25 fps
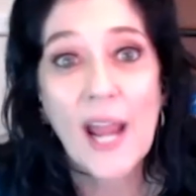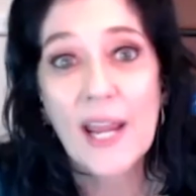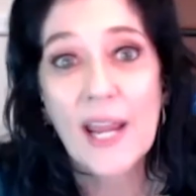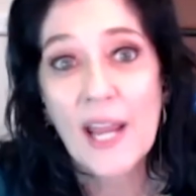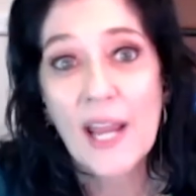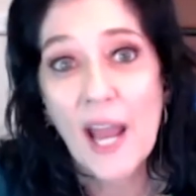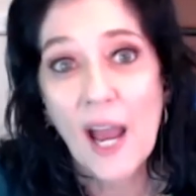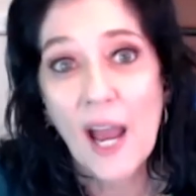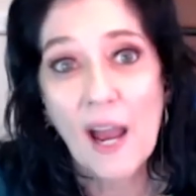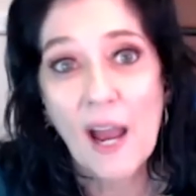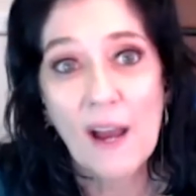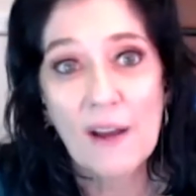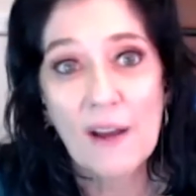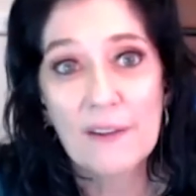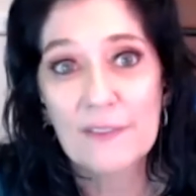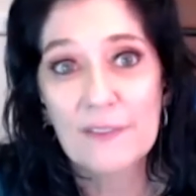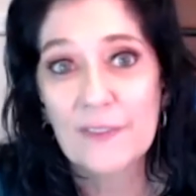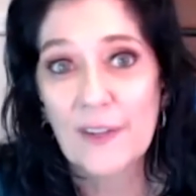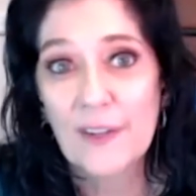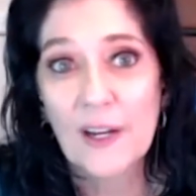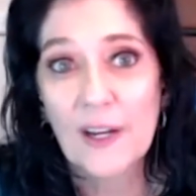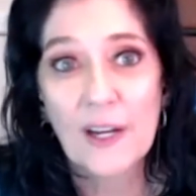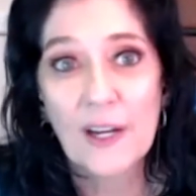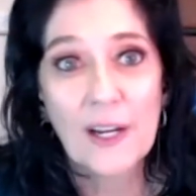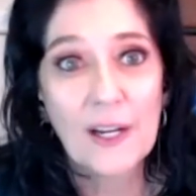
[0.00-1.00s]
have
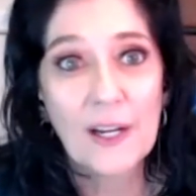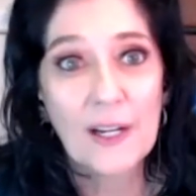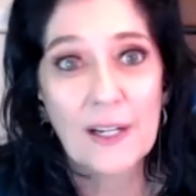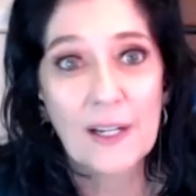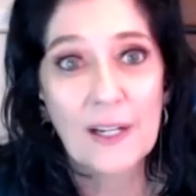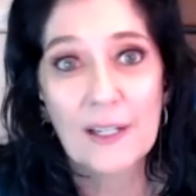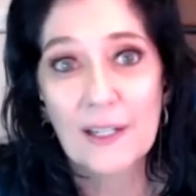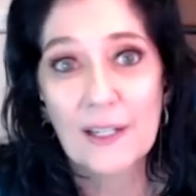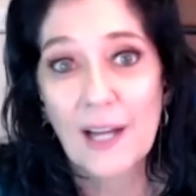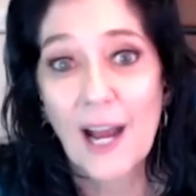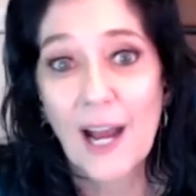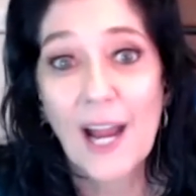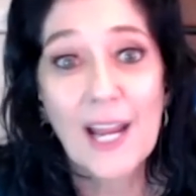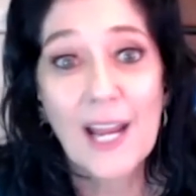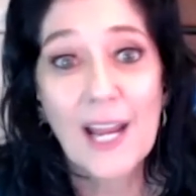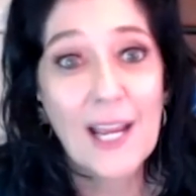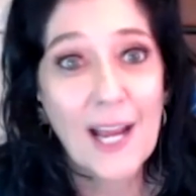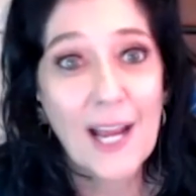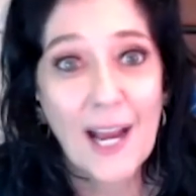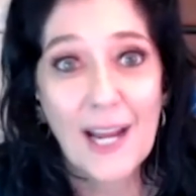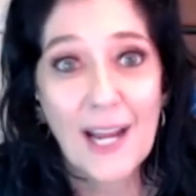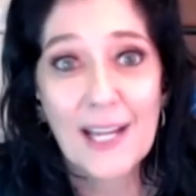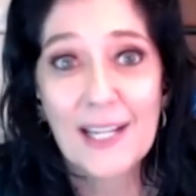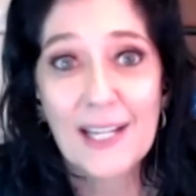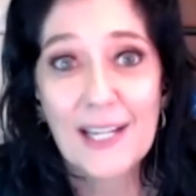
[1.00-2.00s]

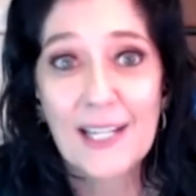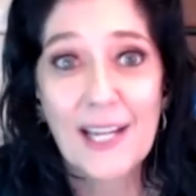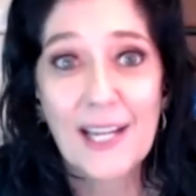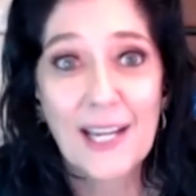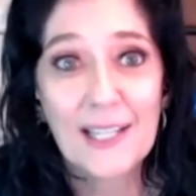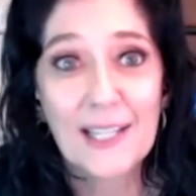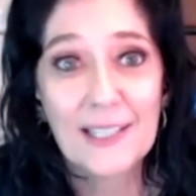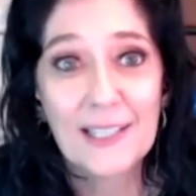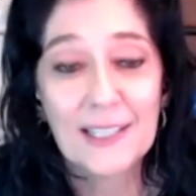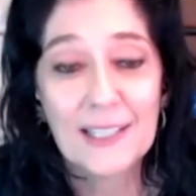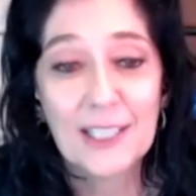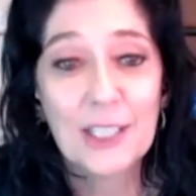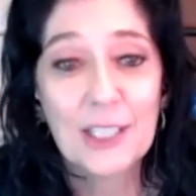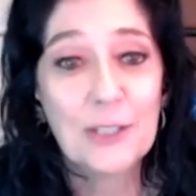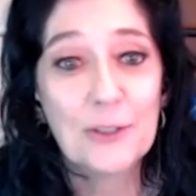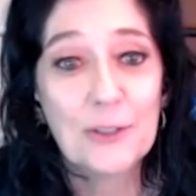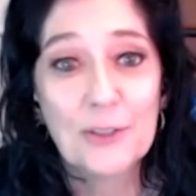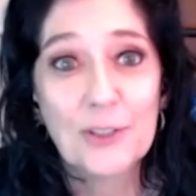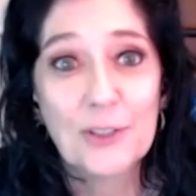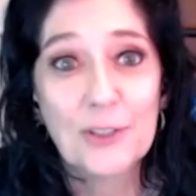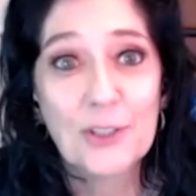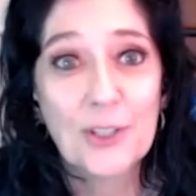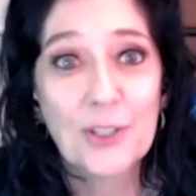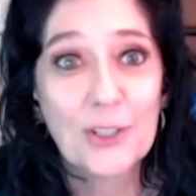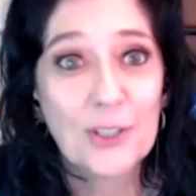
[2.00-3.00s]
I
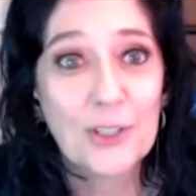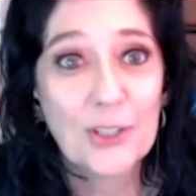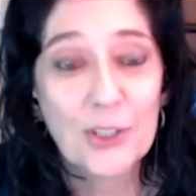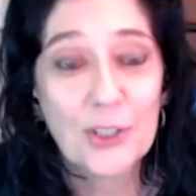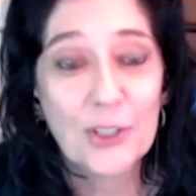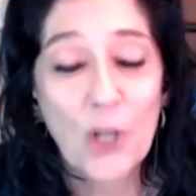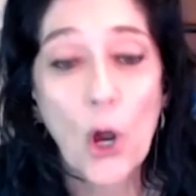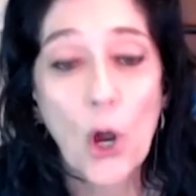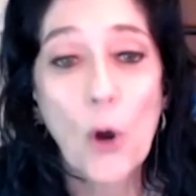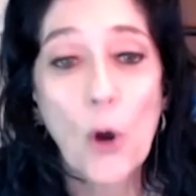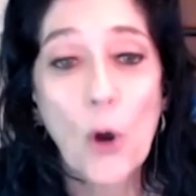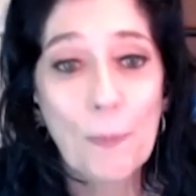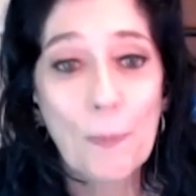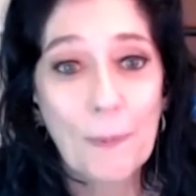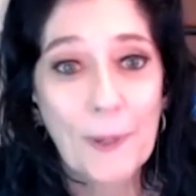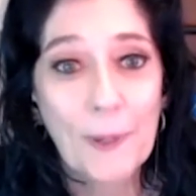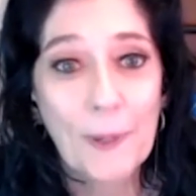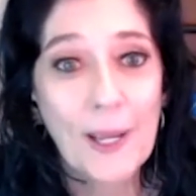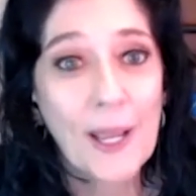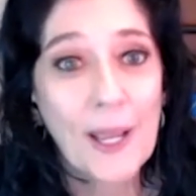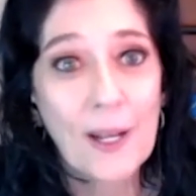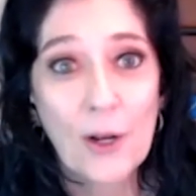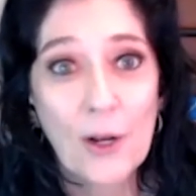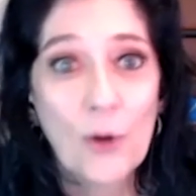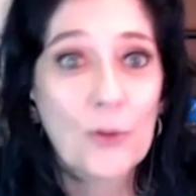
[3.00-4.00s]
use soap
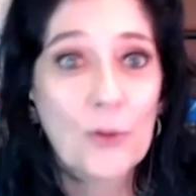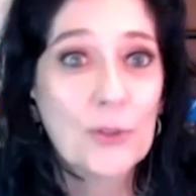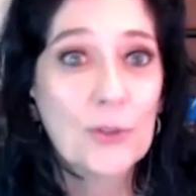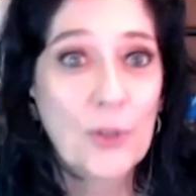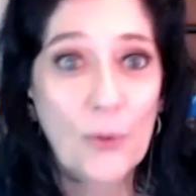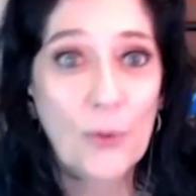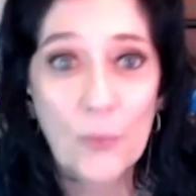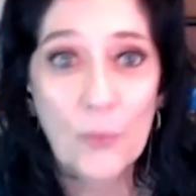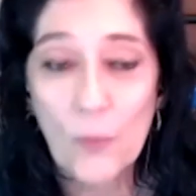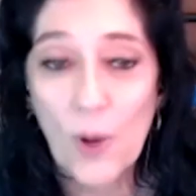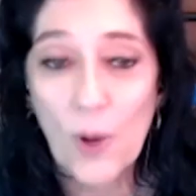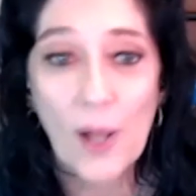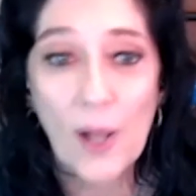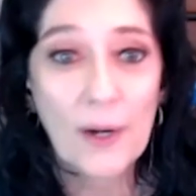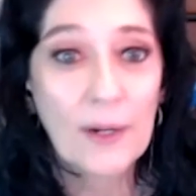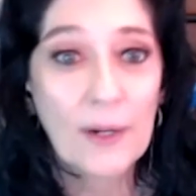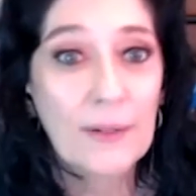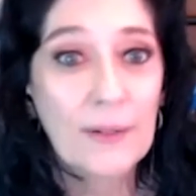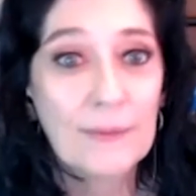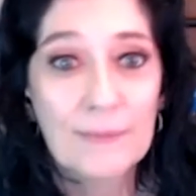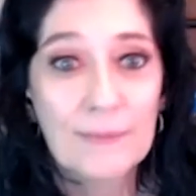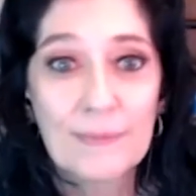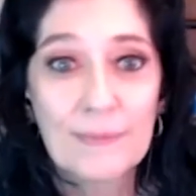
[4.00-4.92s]
and ozone water.